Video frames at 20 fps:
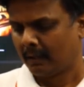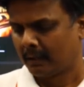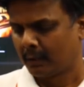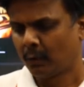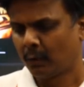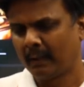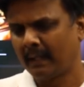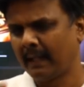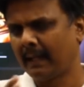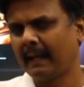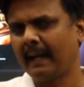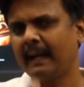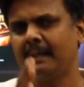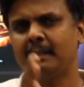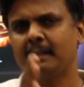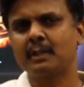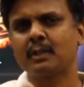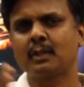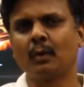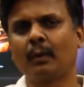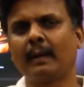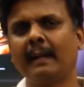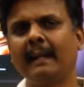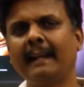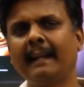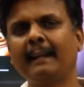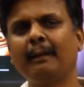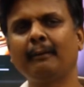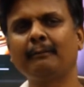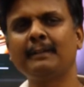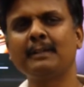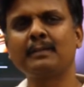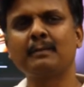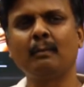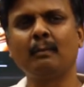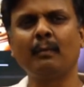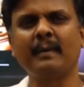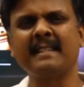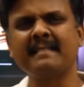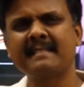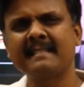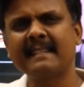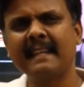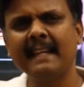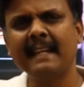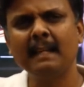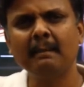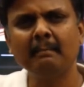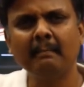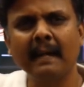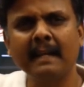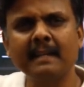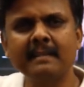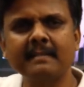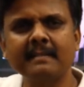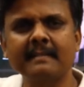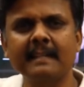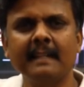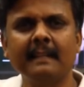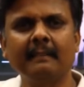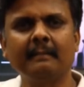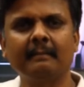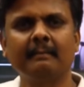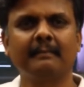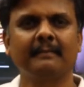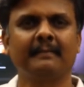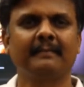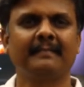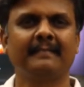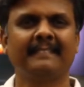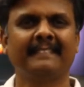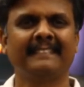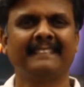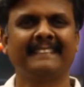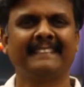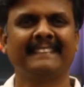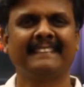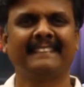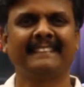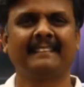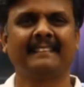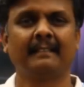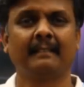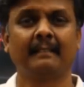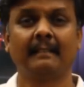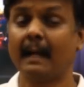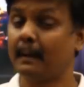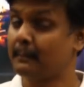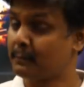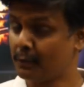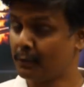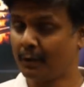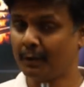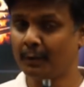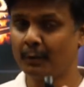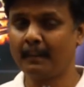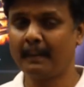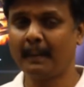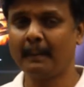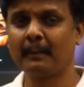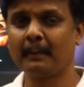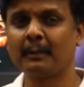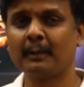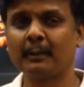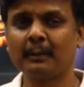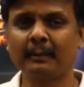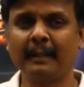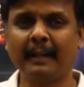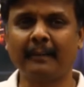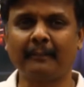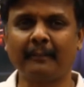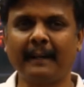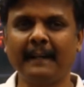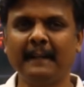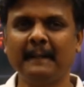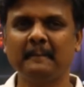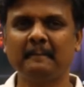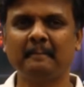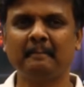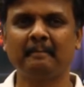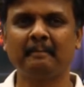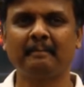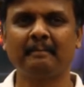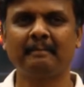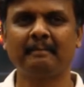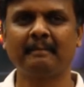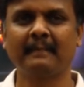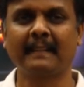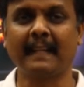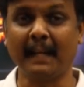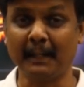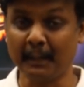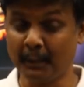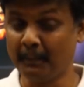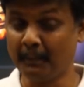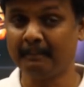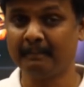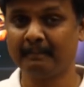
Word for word: to narrate the storyline of this movie scene by scene, I'm sure you would be able to do that, right? Can you?